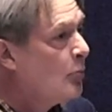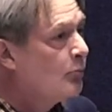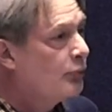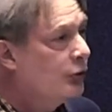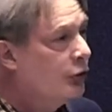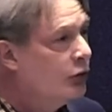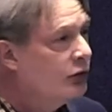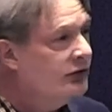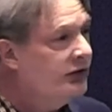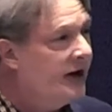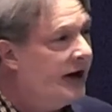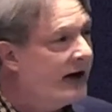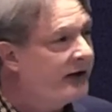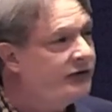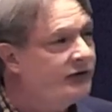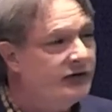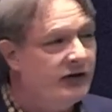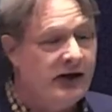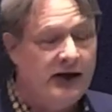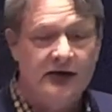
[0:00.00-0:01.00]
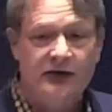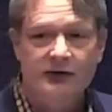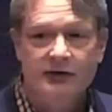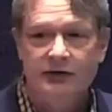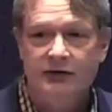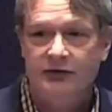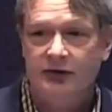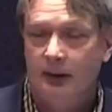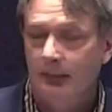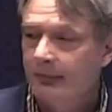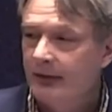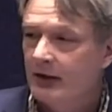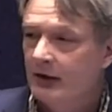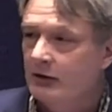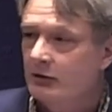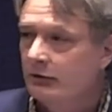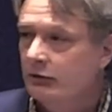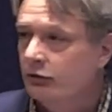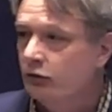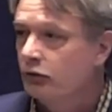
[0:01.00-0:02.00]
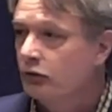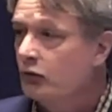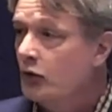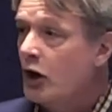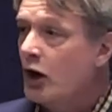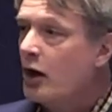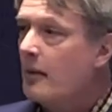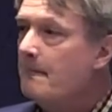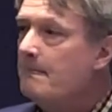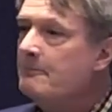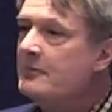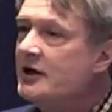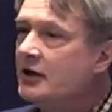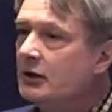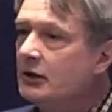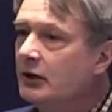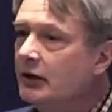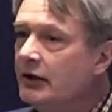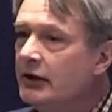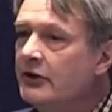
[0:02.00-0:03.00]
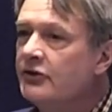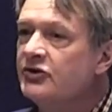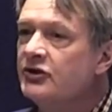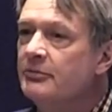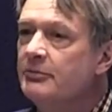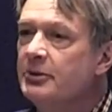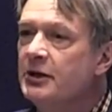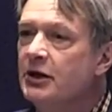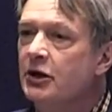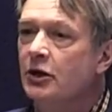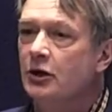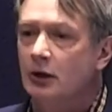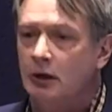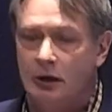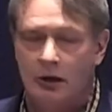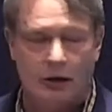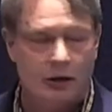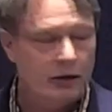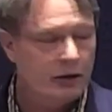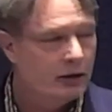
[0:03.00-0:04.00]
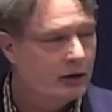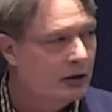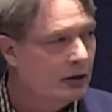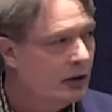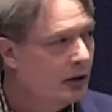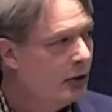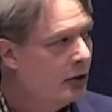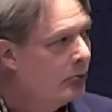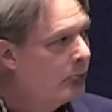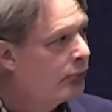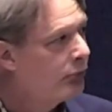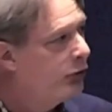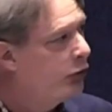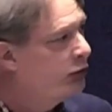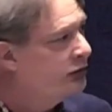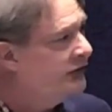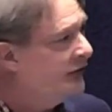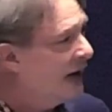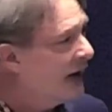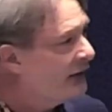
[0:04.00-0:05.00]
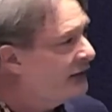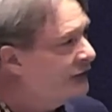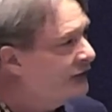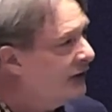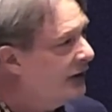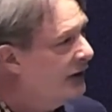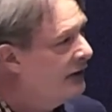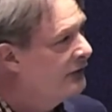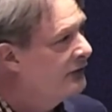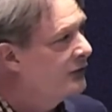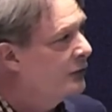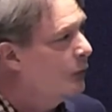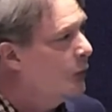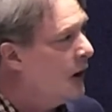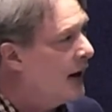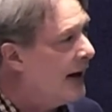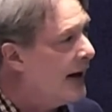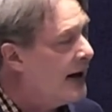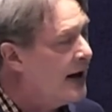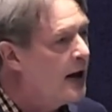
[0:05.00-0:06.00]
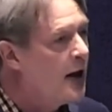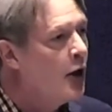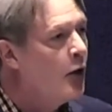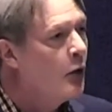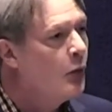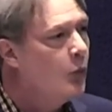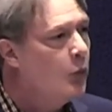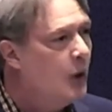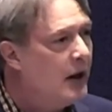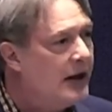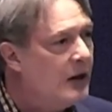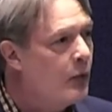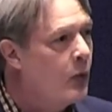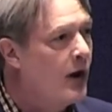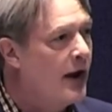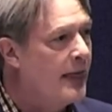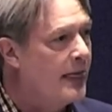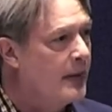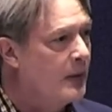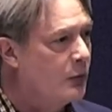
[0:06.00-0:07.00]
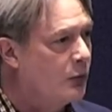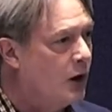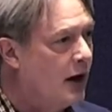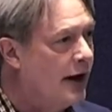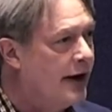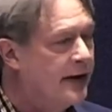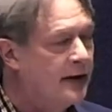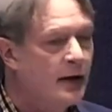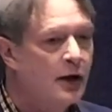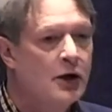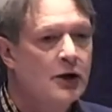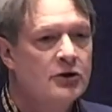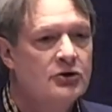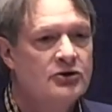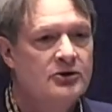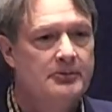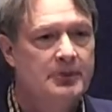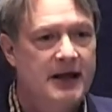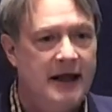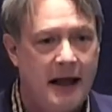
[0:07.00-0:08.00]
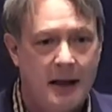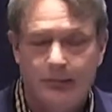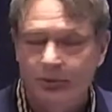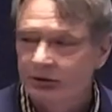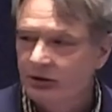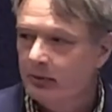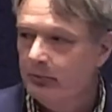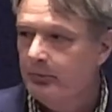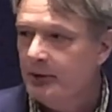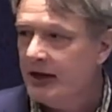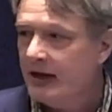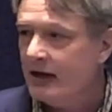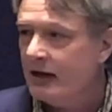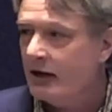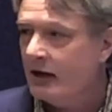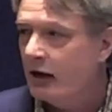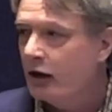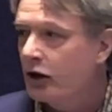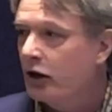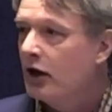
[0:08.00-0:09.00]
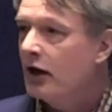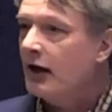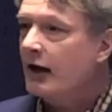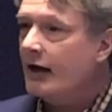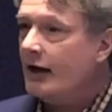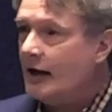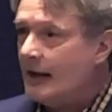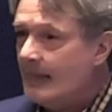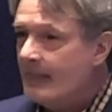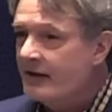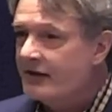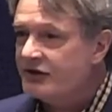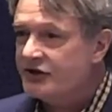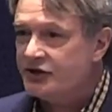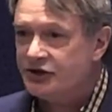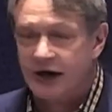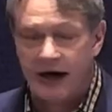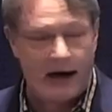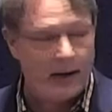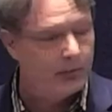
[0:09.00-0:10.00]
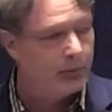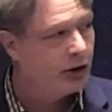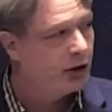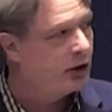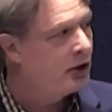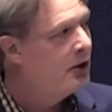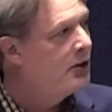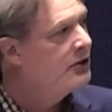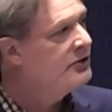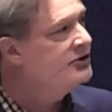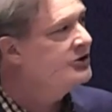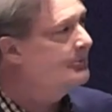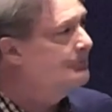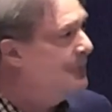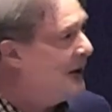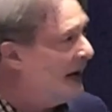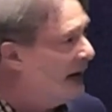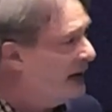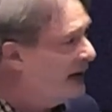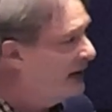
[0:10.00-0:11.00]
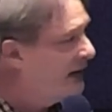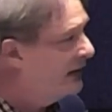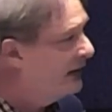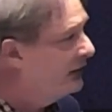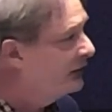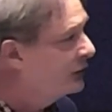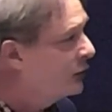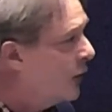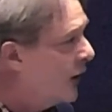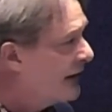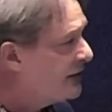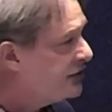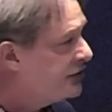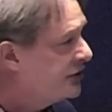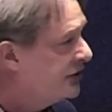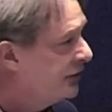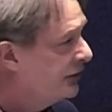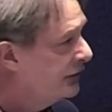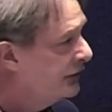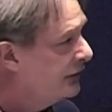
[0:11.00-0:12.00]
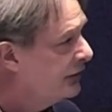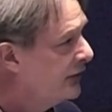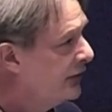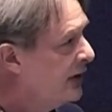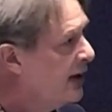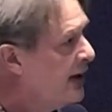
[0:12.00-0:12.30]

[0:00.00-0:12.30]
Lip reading: Protest isn't something you do merely to be heard. Protest is the way we win the right to be able to be here in this chamber debating these questions.